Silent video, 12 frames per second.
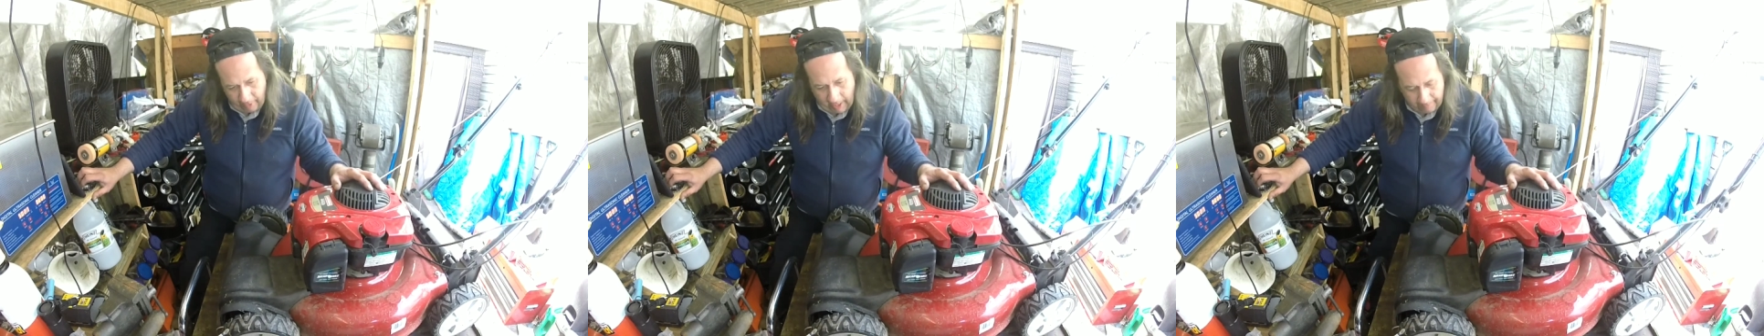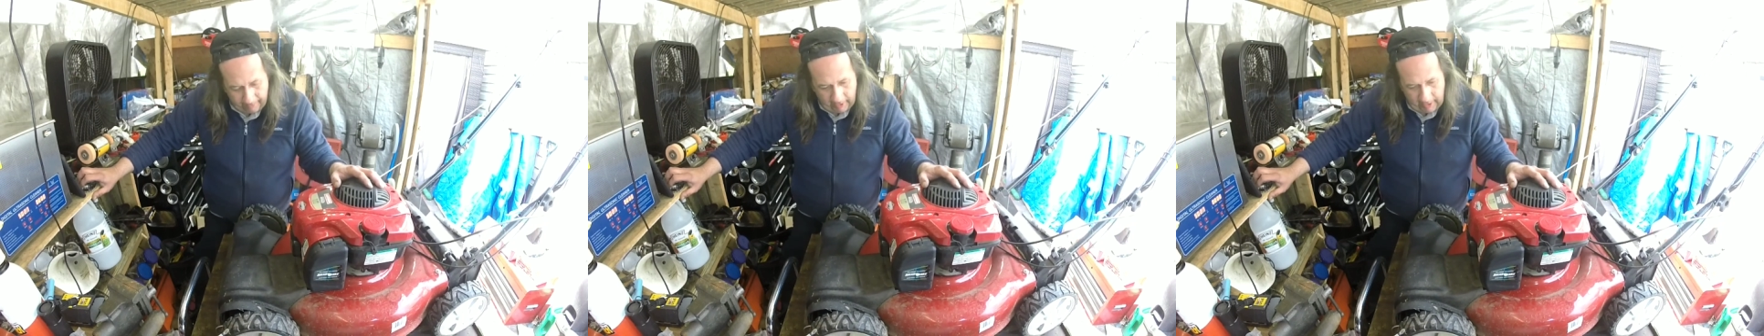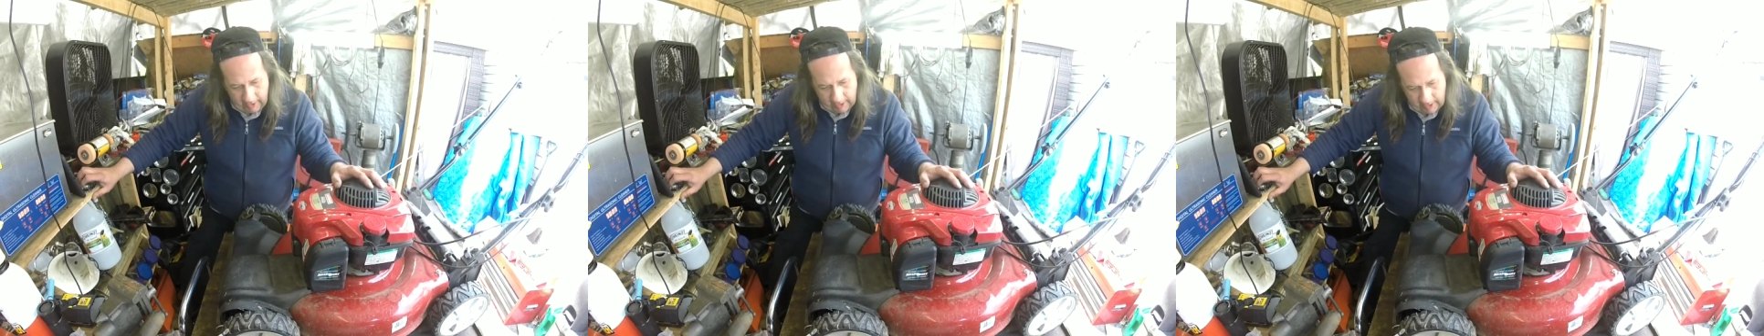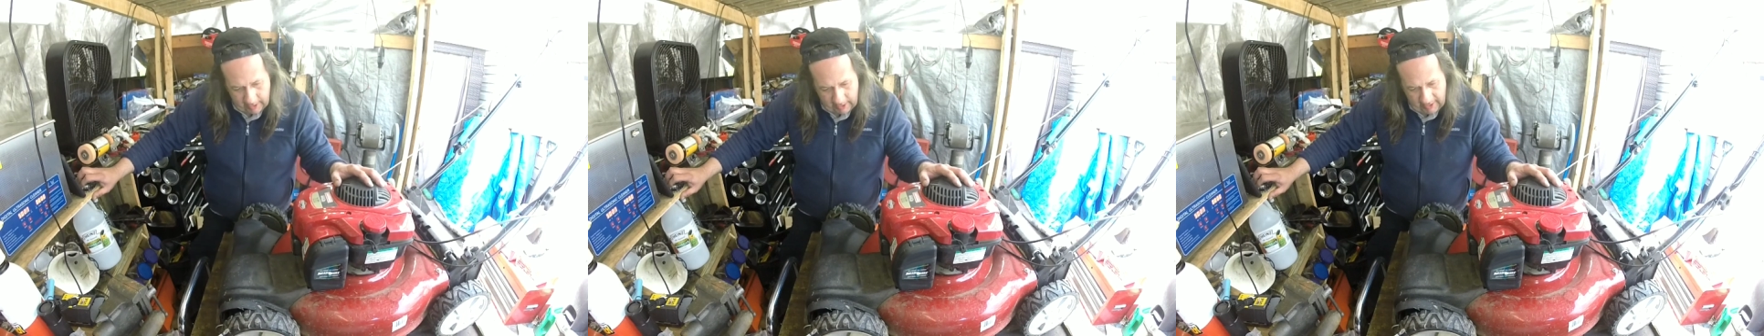property,
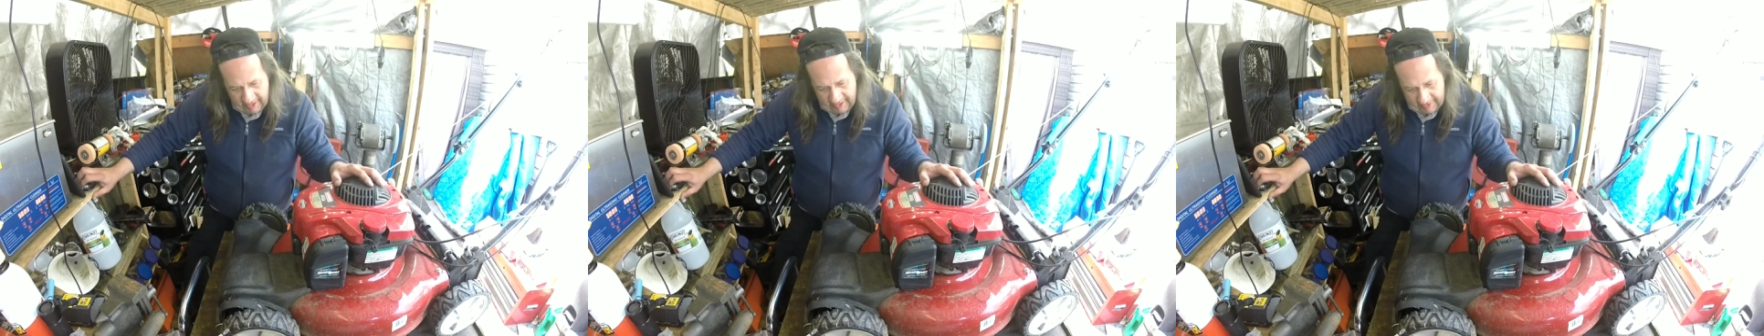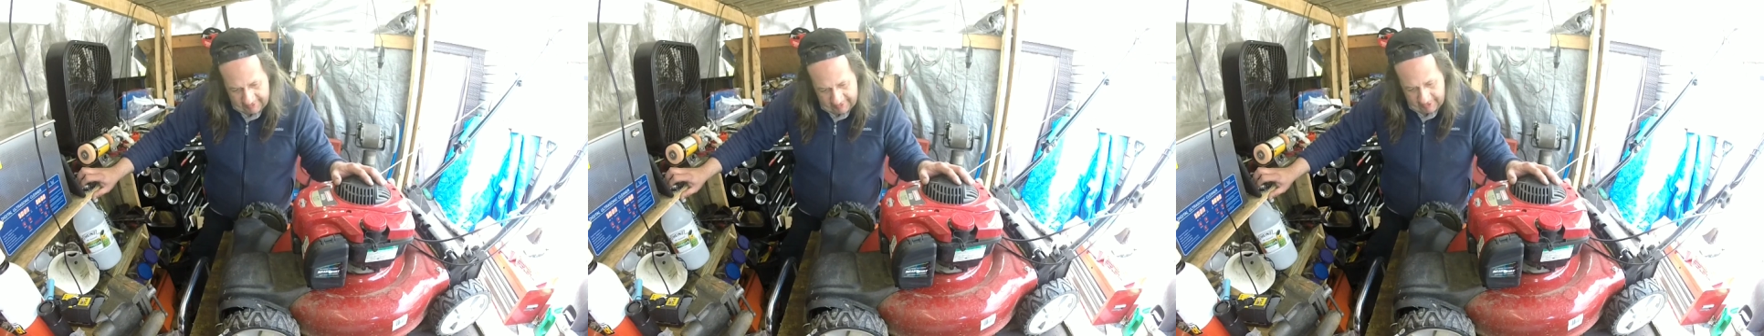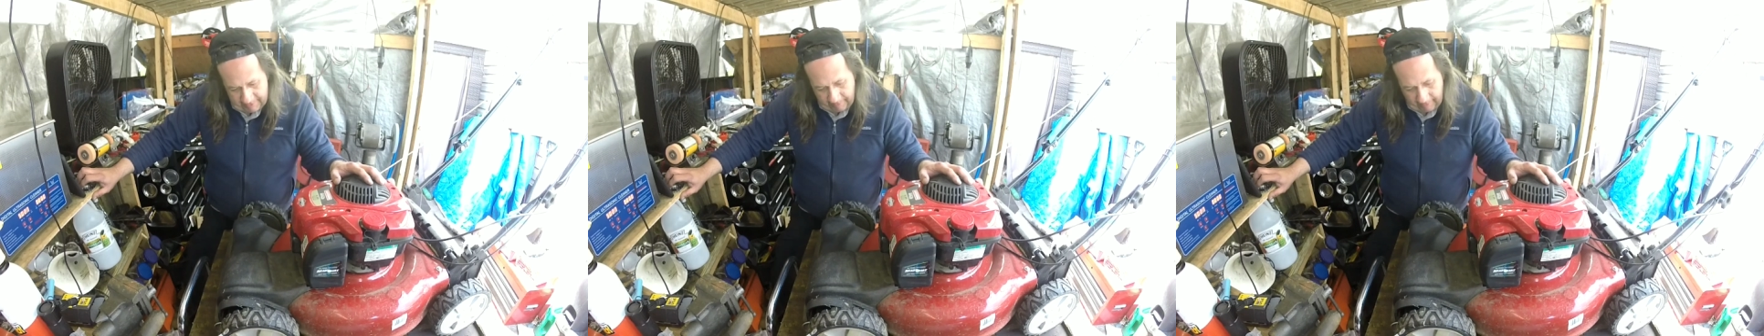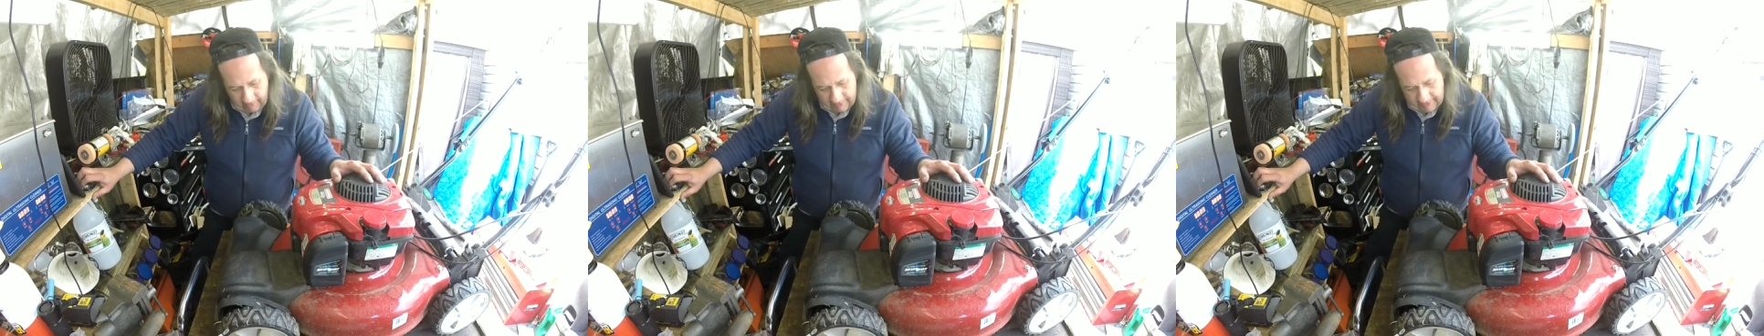so this
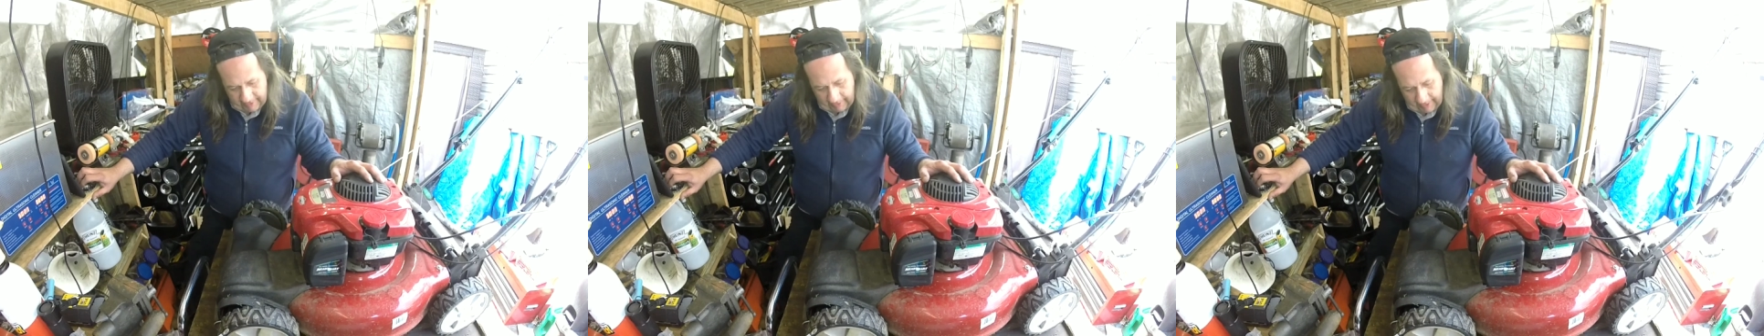belongs to the